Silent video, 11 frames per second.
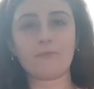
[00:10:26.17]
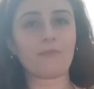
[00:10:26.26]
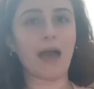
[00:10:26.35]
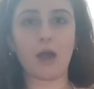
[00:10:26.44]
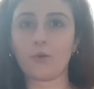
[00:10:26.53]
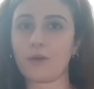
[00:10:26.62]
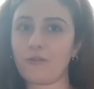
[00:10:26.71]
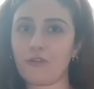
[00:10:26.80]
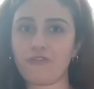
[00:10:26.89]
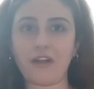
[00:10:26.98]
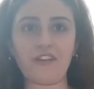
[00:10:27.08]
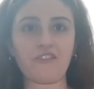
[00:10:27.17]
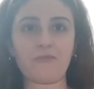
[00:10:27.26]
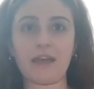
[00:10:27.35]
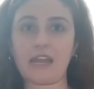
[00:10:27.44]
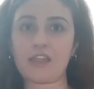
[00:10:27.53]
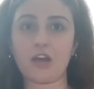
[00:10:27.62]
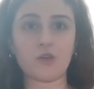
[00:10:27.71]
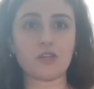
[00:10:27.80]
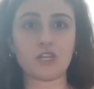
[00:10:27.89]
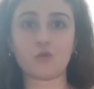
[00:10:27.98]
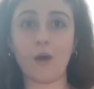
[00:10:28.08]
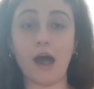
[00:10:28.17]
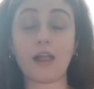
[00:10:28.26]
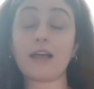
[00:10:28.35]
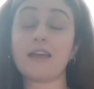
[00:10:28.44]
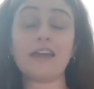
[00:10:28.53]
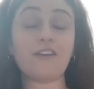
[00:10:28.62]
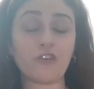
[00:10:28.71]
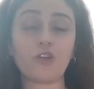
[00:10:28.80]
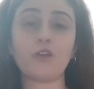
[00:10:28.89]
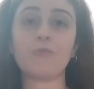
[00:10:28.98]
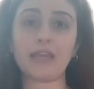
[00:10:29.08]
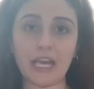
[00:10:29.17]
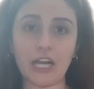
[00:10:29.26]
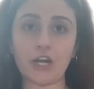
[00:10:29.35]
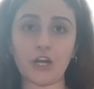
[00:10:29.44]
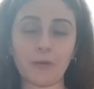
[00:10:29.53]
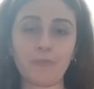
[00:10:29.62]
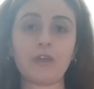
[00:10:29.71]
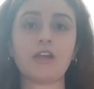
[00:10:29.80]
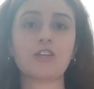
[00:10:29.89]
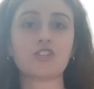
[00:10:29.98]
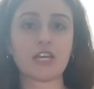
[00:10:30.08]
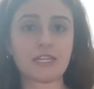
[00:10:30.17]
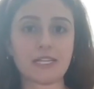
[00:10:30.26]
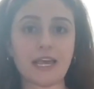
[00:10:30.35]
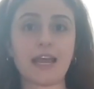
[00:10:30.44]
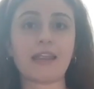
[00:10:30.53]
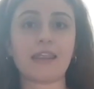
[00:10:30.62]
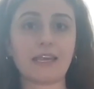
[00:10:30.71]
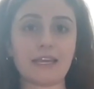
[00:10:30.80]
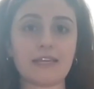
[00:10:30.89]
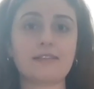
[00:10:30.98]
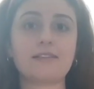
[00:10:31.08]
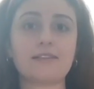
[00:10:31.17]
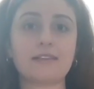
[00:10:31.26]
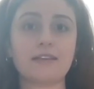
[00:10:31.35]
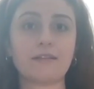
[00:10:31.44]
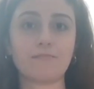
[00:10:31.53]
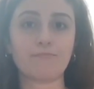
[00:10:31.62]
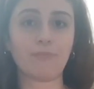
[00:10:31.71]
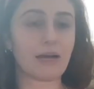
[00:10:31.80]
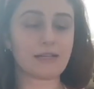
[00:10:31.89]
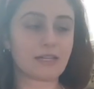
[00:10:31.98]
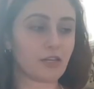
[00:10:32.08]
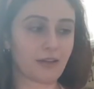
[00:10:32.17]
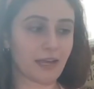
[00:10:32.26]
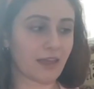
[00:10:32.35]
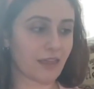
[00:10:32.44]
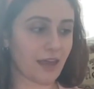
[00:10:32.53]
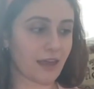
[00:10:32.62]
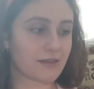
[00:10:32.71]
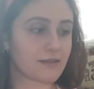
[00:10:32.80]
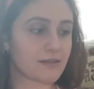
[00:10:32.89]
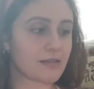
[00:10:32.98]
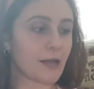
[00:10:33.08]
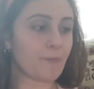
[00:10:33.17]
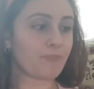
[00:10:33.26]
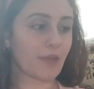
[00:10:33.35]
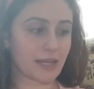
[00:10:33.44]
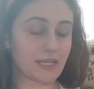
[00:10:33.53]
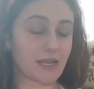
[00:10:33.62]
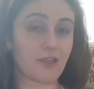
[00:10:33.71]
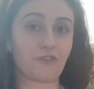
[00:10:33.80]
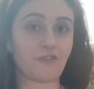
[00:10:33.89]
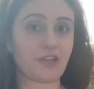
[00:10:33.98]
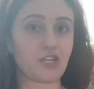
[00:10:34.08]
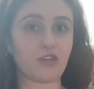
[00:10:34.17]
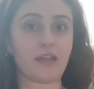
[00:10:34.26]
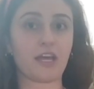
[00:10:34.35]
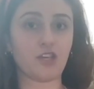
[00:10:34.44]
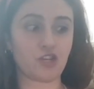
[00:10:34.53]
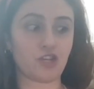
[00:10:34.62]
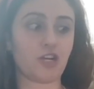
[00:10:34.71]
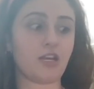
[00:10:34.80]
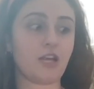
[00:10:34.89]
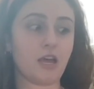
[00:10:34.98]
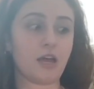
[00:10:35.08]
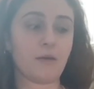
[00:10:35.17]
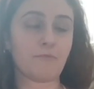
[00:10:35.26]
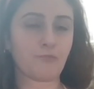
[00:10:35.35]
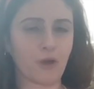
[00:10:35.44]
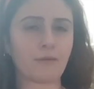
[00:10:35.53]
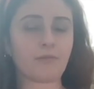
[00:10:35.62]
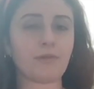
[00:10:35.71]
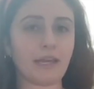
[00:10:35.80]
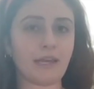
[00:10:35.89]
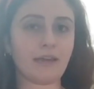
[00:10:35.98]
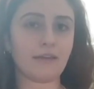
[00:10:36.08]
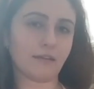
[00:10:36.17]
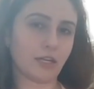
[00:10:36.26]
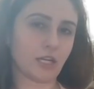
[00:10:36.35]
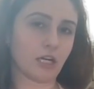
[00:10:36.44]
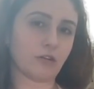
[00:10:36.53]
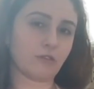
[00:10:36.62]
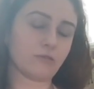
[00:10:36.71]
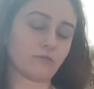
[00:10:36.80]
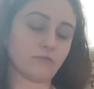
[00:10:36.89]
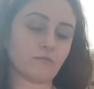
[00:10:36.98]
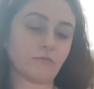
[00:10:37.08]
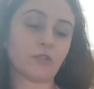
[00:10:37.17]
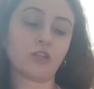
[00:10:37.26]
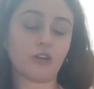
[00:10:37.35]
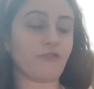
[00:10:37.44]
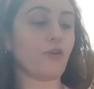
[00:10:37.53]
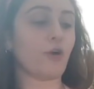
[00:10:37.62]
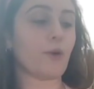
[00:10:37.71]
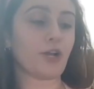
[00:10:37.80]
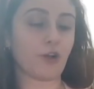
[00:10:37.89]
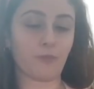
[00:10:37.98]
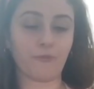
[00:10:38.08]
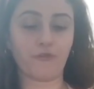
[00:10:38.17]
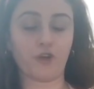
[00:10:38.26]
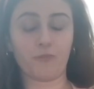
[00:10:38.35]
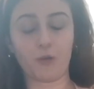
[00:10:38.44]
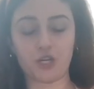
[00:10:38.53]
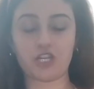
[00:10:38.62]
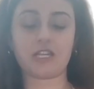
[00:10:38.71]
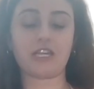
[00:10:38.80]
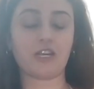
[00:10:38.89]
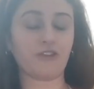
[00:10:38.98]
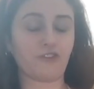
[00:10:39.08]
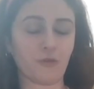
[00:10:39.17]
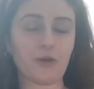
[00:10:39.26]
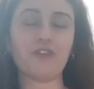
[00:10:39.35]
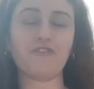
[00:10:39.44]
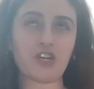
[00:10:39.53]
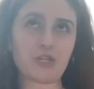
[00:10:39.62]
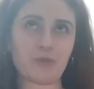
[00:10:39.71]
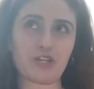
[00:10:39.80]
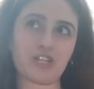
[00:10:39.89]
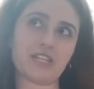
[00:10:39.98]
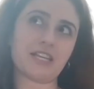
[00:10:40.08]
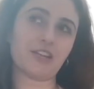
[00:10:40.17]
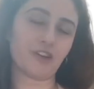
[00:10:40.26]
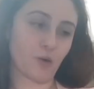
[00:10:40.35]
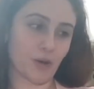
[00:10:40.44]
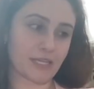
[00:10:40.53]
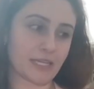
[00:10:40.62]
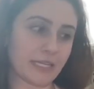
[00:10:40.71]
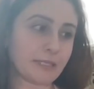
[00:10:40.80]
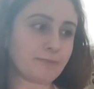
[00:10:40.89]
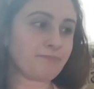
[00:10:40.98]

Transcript: I would refrain from getting those as well. If you're a beginner, just get these busk looking things. That's another feature that you should probably, look for when you're first purchasing your corset.